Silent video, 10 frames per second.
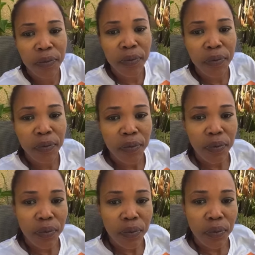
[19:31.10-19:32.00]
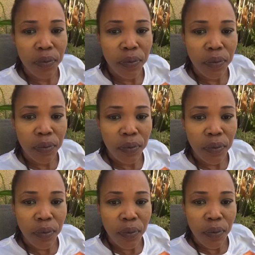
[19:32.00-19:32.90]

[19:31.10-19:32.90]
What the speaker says: No one is speaking in this clip.